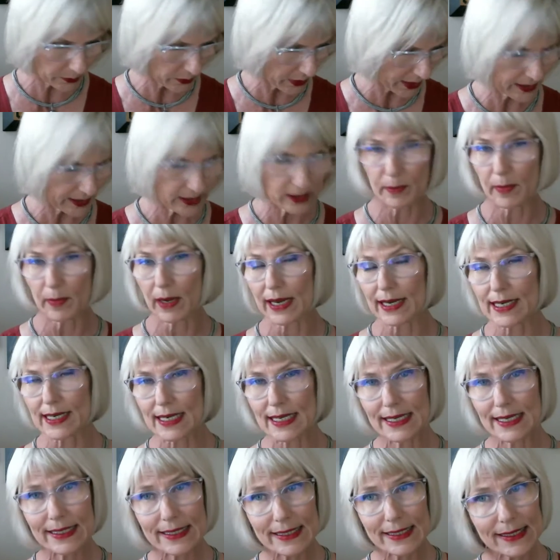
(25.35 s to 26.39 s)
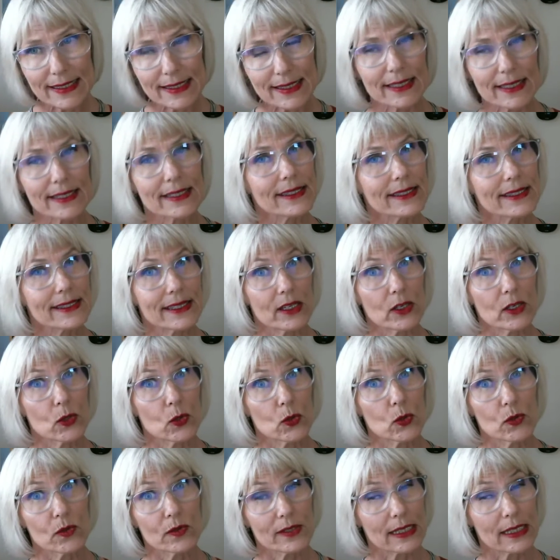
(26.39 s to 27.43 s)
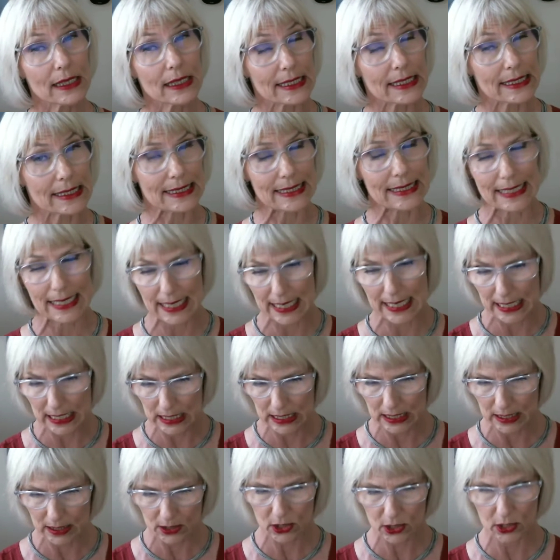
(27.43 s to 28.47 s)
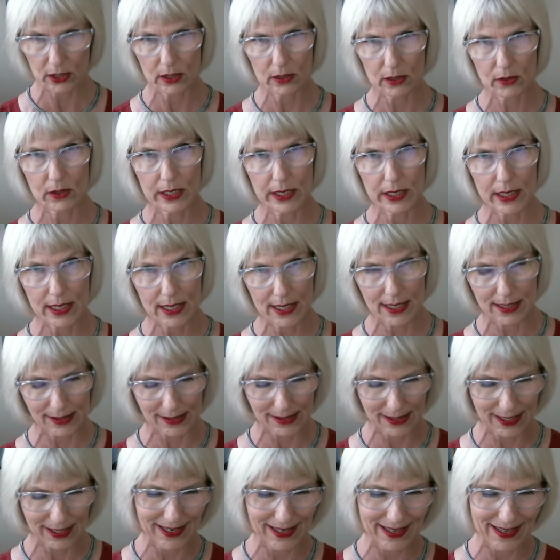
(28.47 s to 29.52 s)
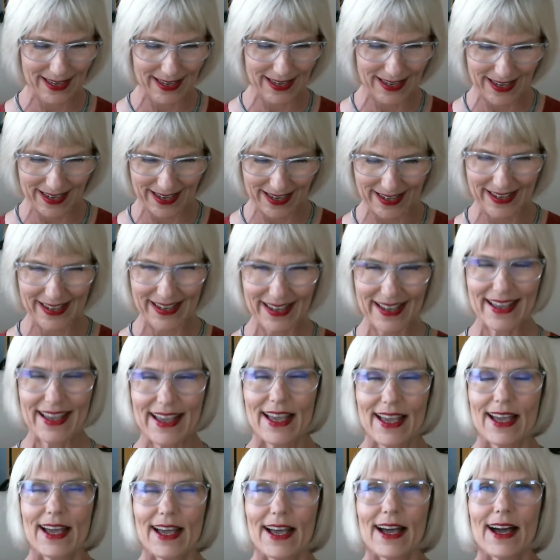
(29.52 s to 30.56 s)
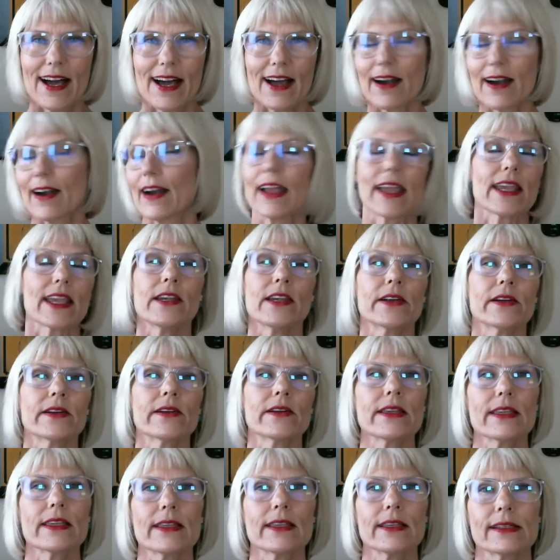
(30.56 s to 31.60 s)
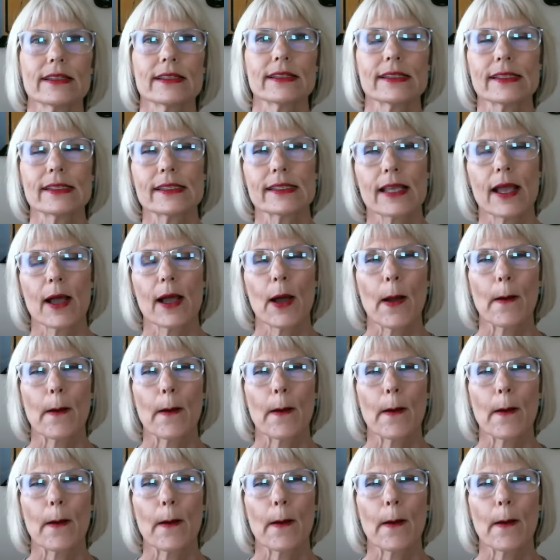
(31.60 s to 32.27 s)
random ideas and see who's listening to the crickets. All right, here is